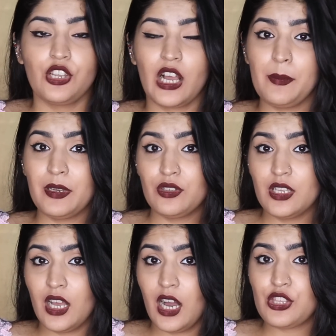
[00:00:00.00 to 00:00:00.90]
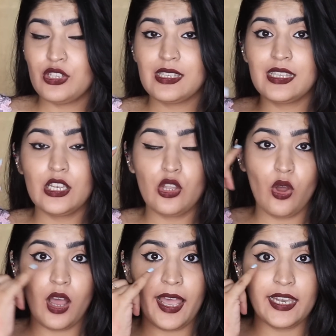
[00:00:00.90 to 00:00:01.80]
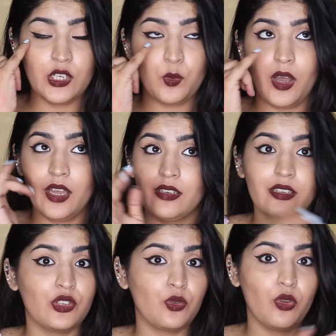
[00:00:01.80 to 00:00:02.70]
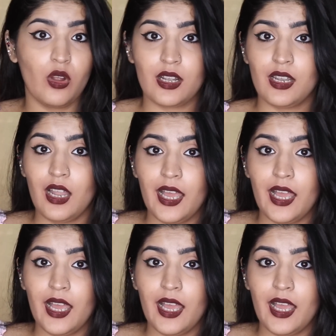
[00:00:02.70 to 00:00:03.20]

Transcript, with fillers: Now coming to the kajals, the Long Island one, do not